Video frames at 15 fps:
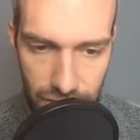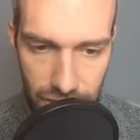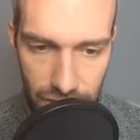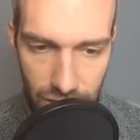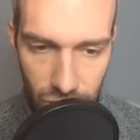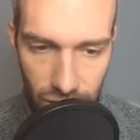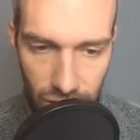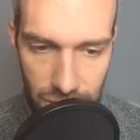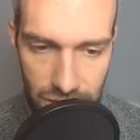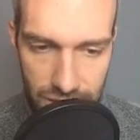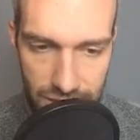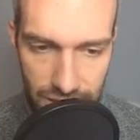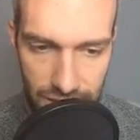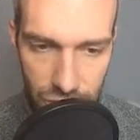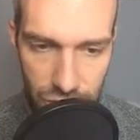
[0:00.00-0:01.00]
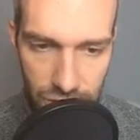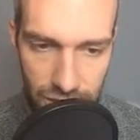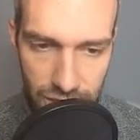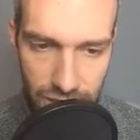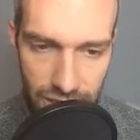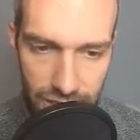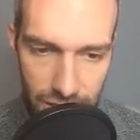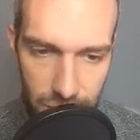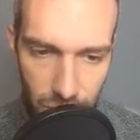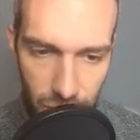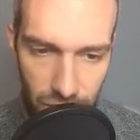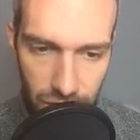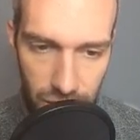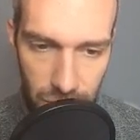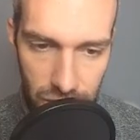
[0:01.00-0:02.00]
Grabs the second shield. And at this
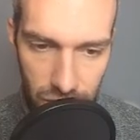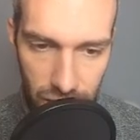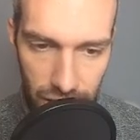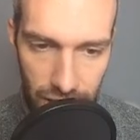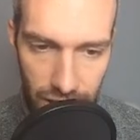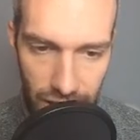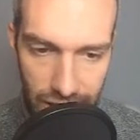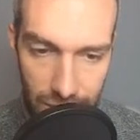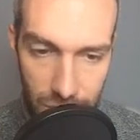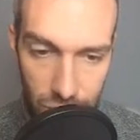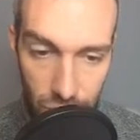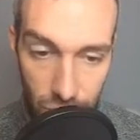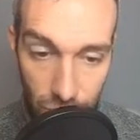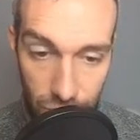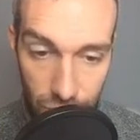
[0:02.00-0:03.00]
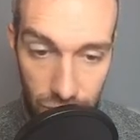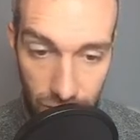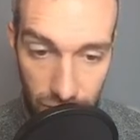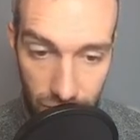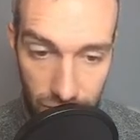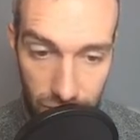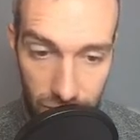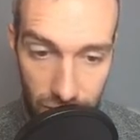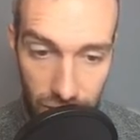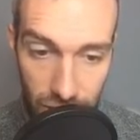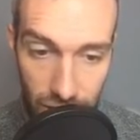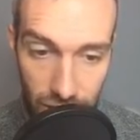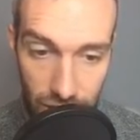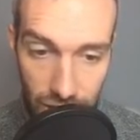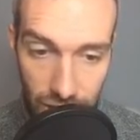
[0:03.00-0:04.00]
point, I'm like, okay, I got 2 shields.
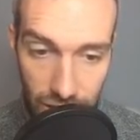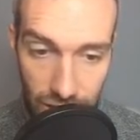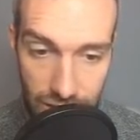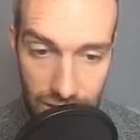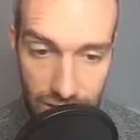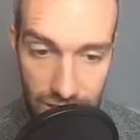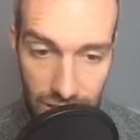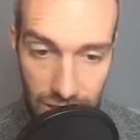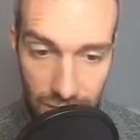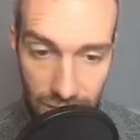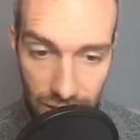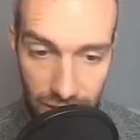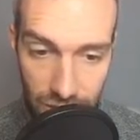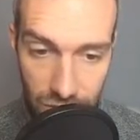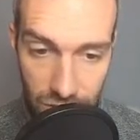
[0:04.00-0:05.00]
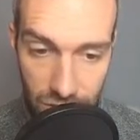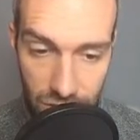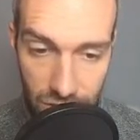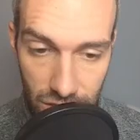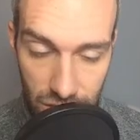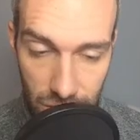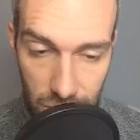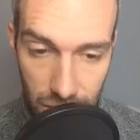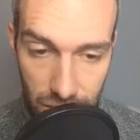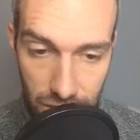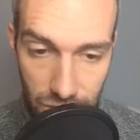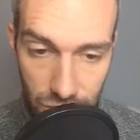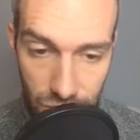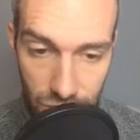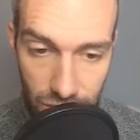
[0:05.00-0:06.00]
Let's see if I can just Sucker
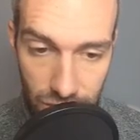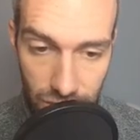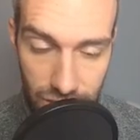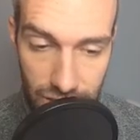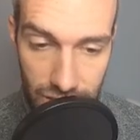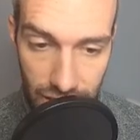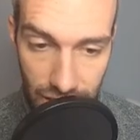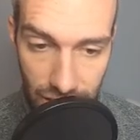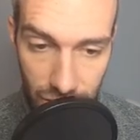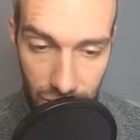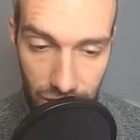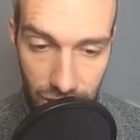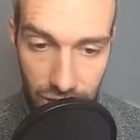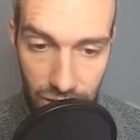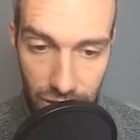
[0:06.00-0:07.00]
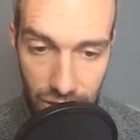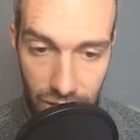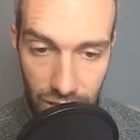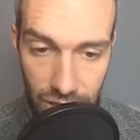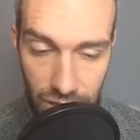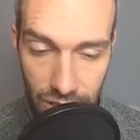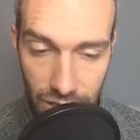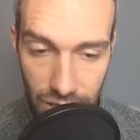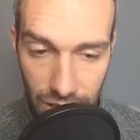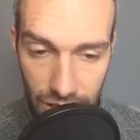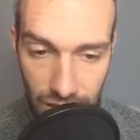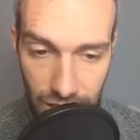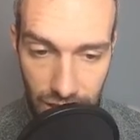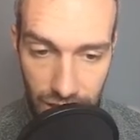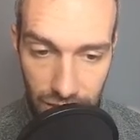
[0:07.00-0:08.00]
Punch down.
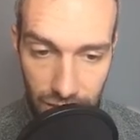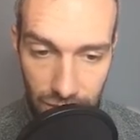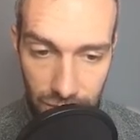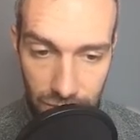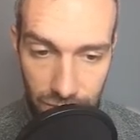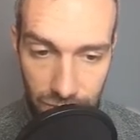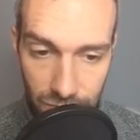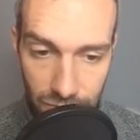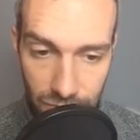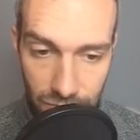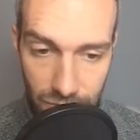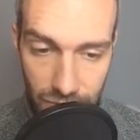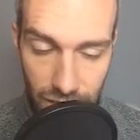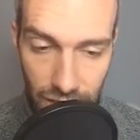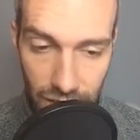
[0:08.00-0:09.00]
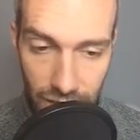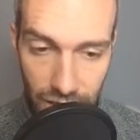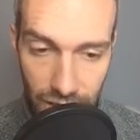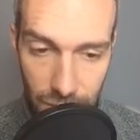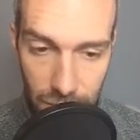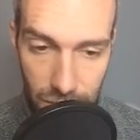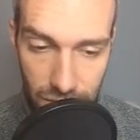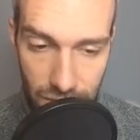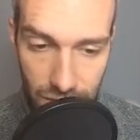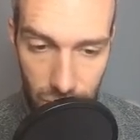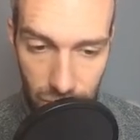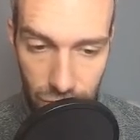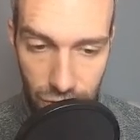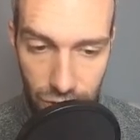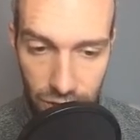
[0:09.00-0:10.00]
Burn this
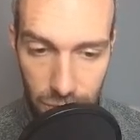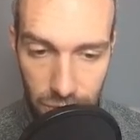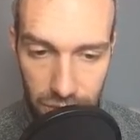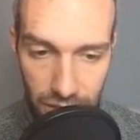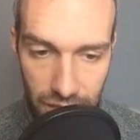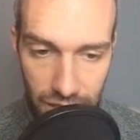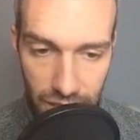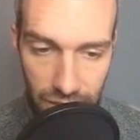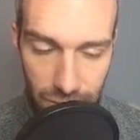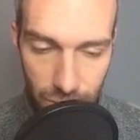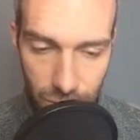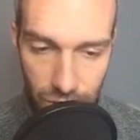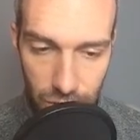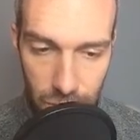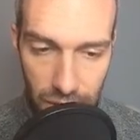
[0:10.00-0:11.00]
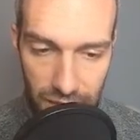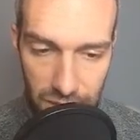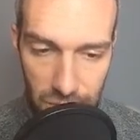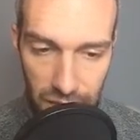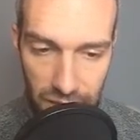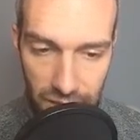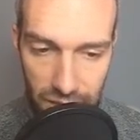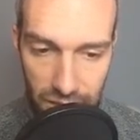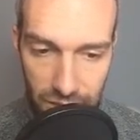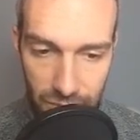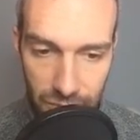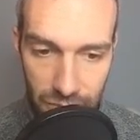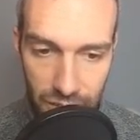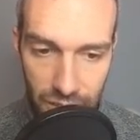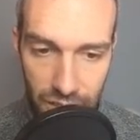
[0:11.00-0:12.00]
one shield, but then they unfortunately go back to back here.
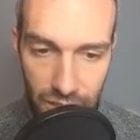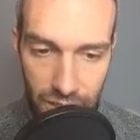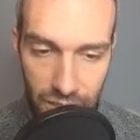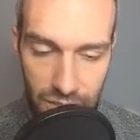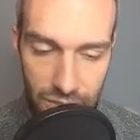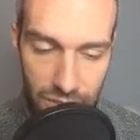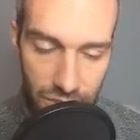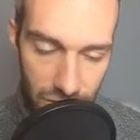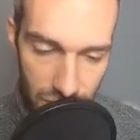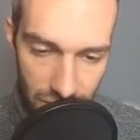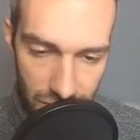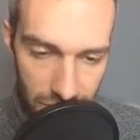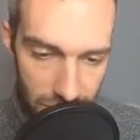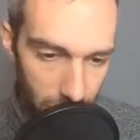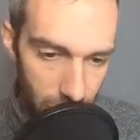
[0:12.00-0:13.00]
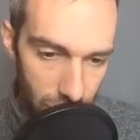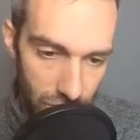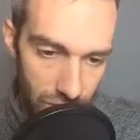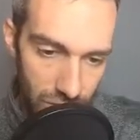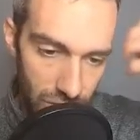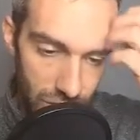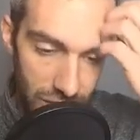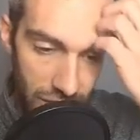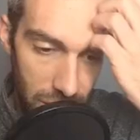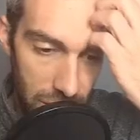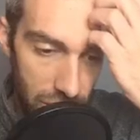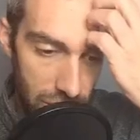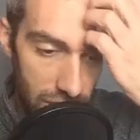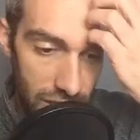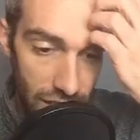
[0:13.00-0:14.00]
So damage
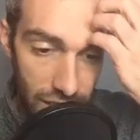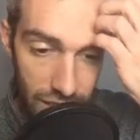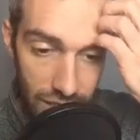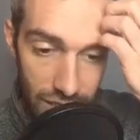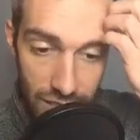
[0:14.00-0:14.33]
is done.